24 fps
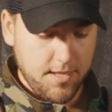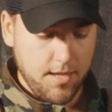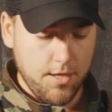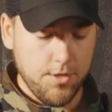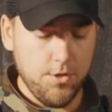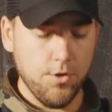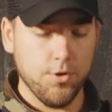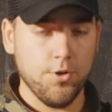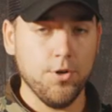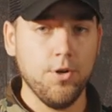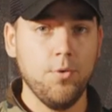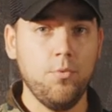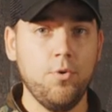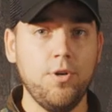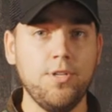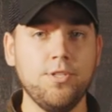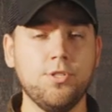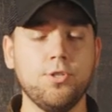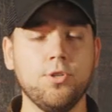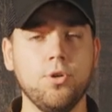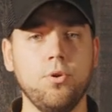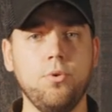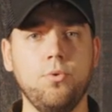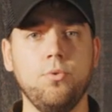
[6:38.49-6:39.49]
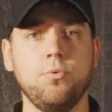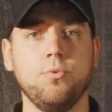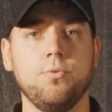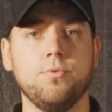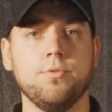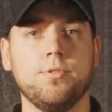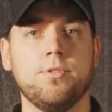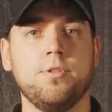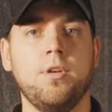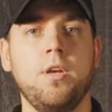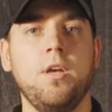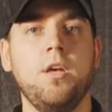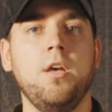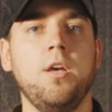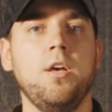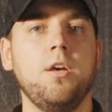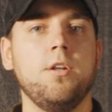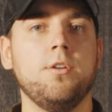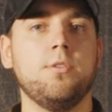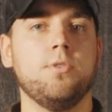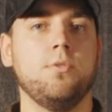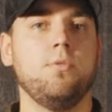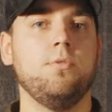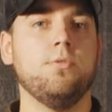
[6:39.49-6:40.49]
You're going to want tools.
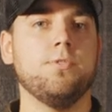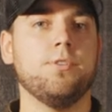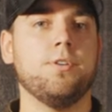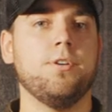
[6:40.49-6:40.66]
Tools